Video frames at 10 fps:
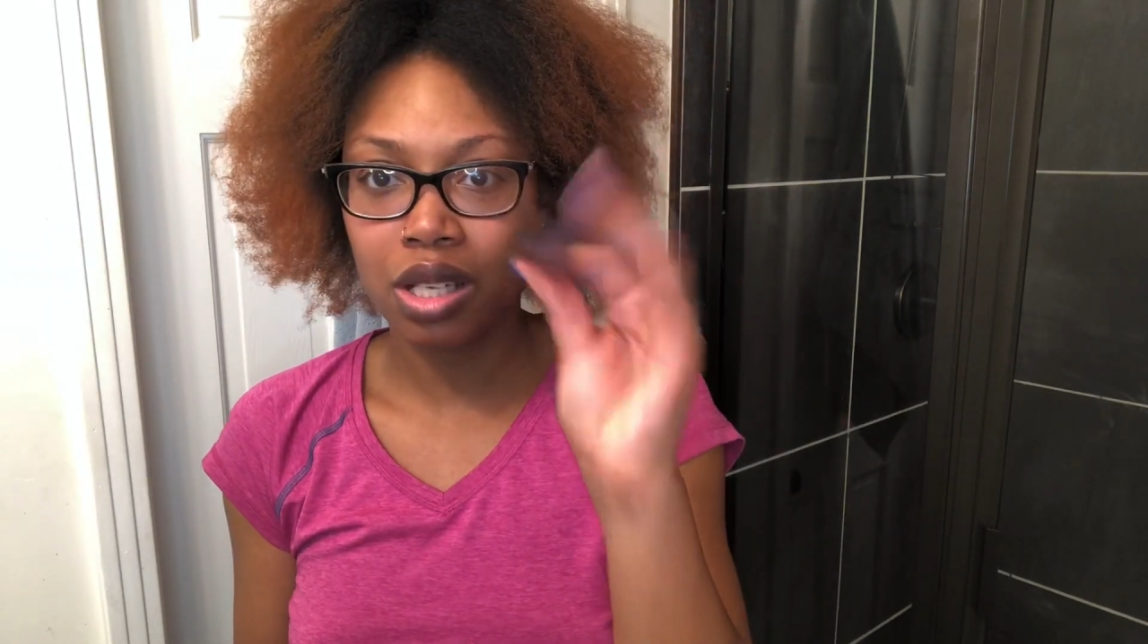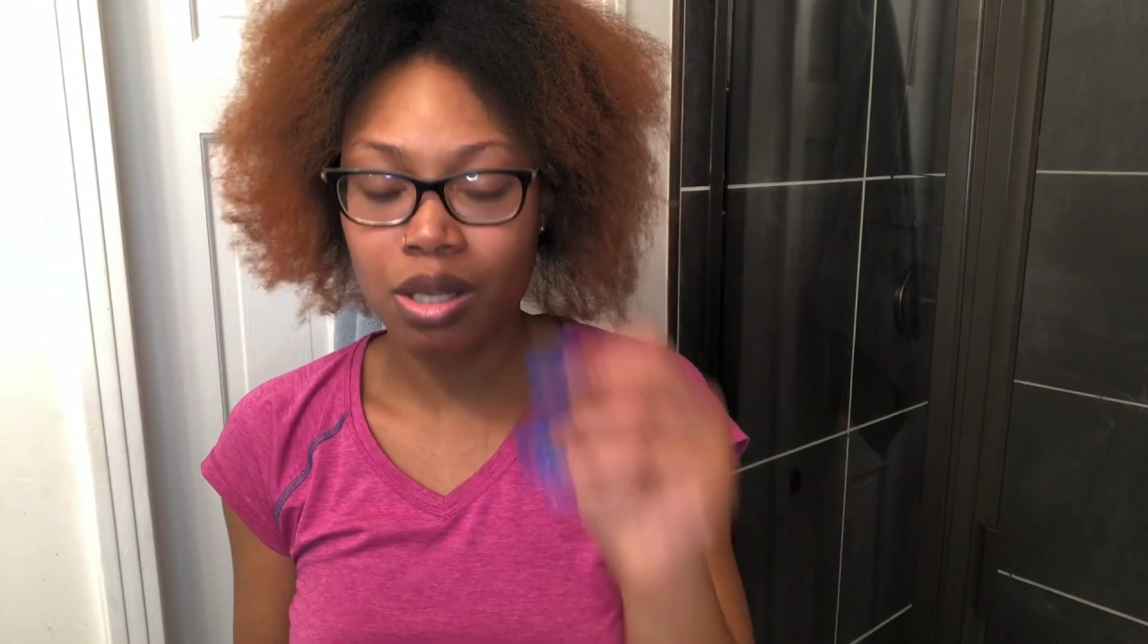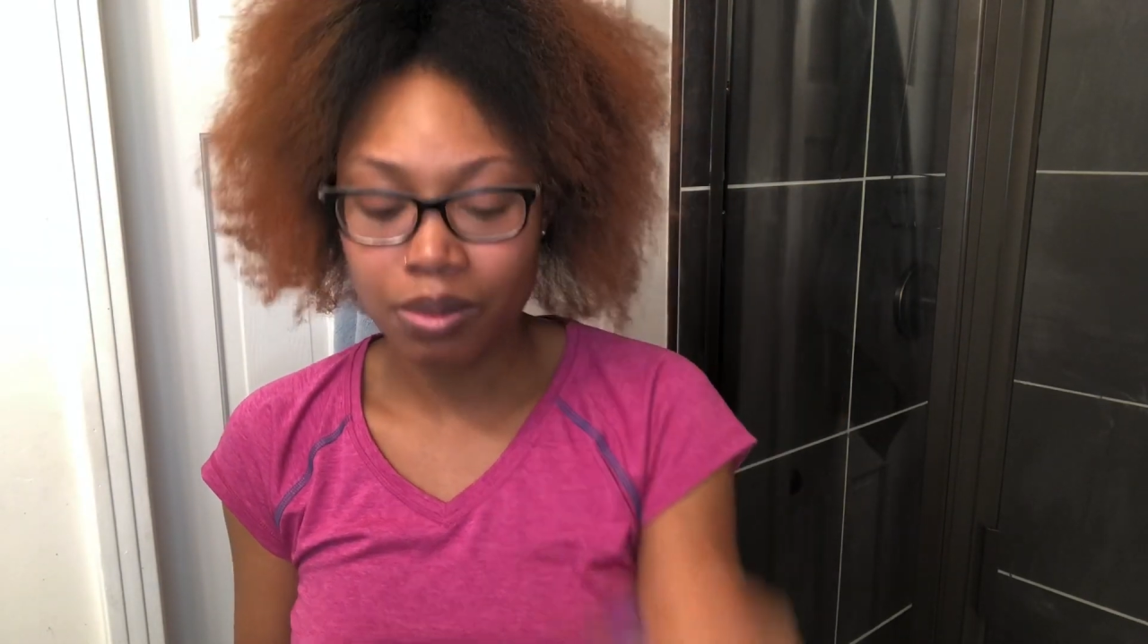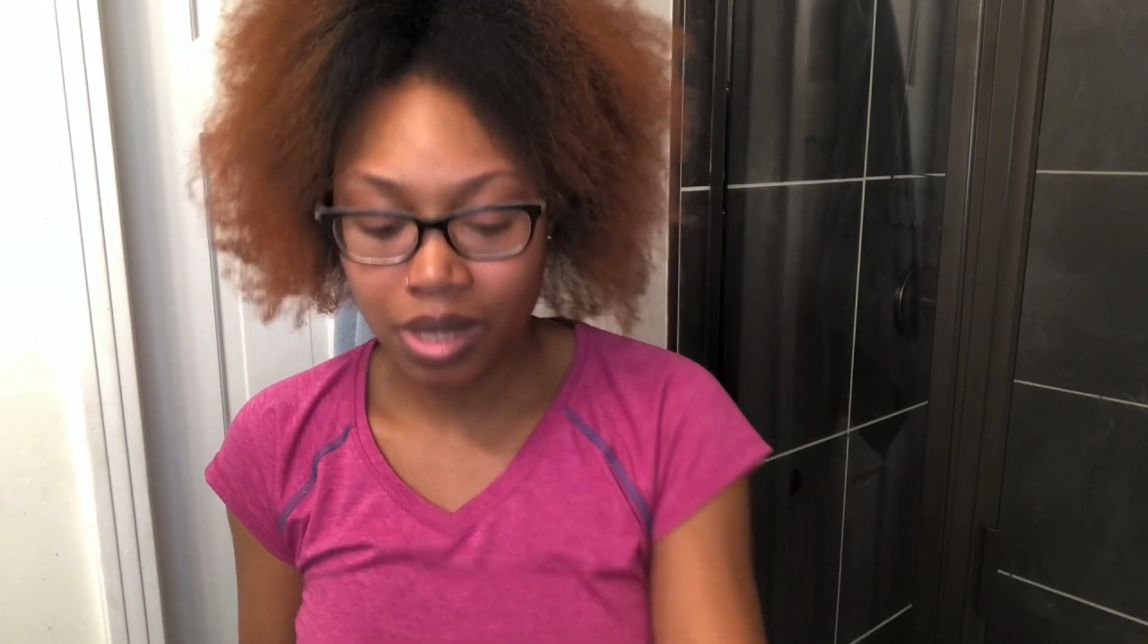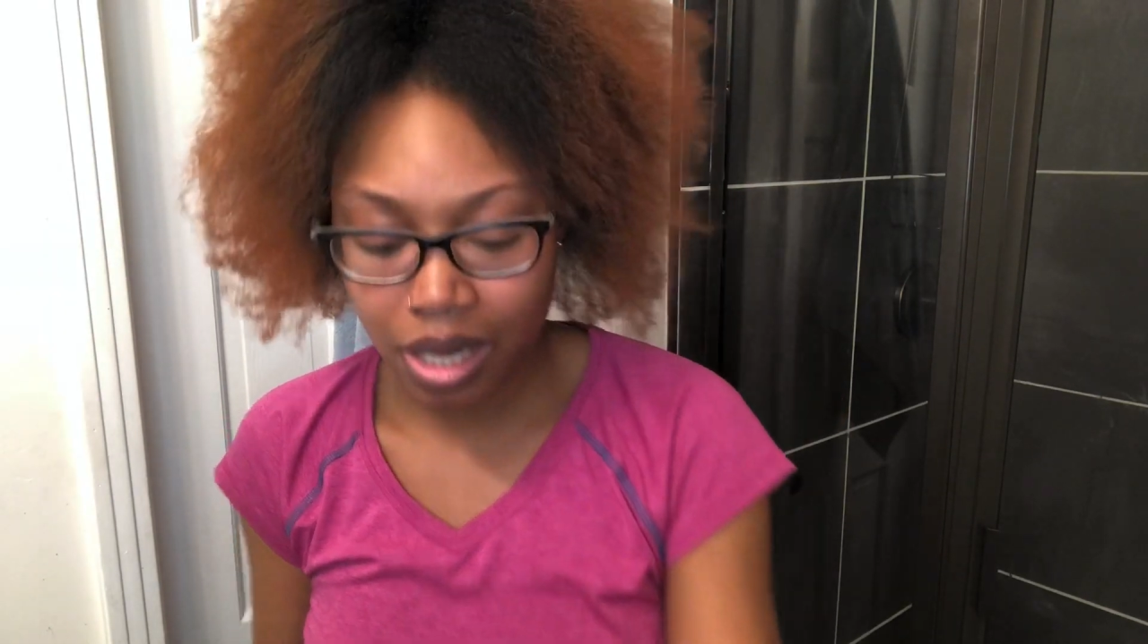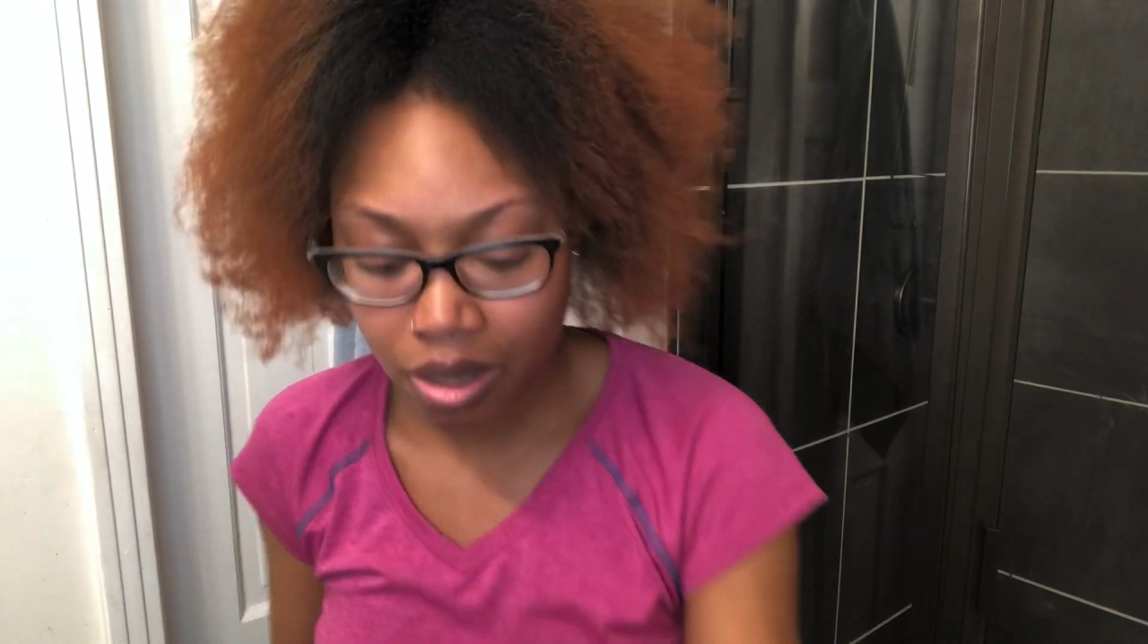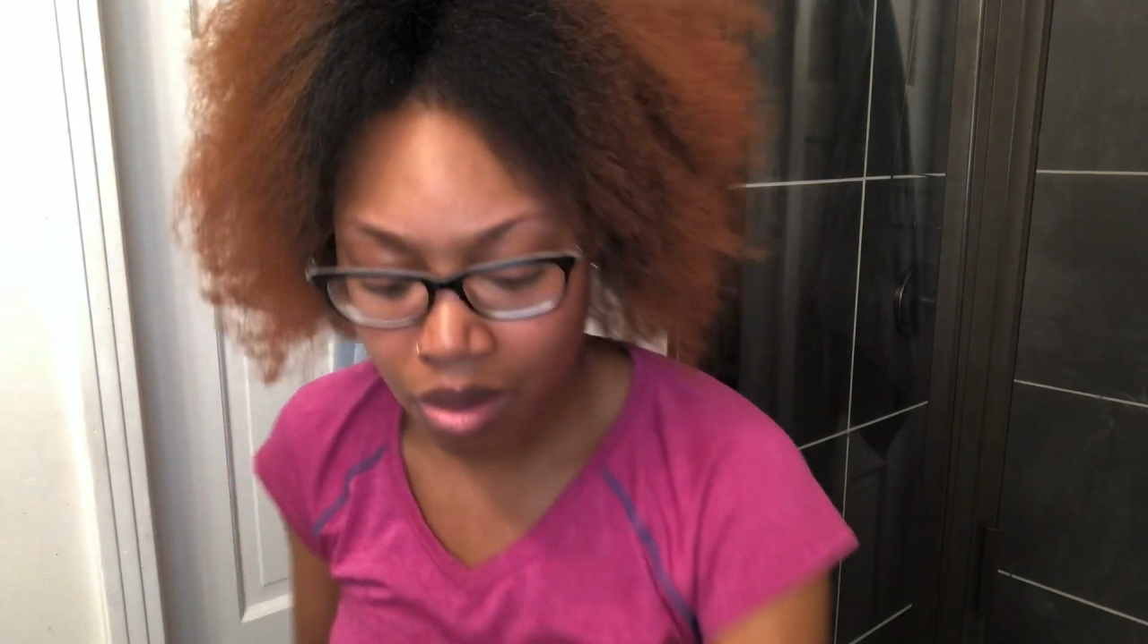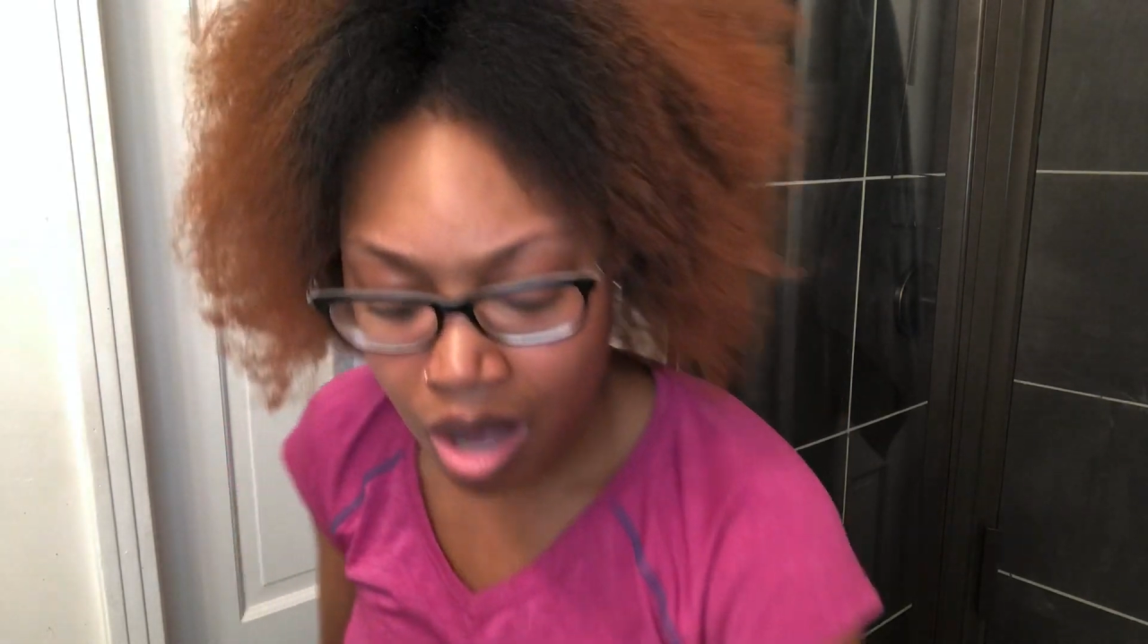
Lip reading: comes out,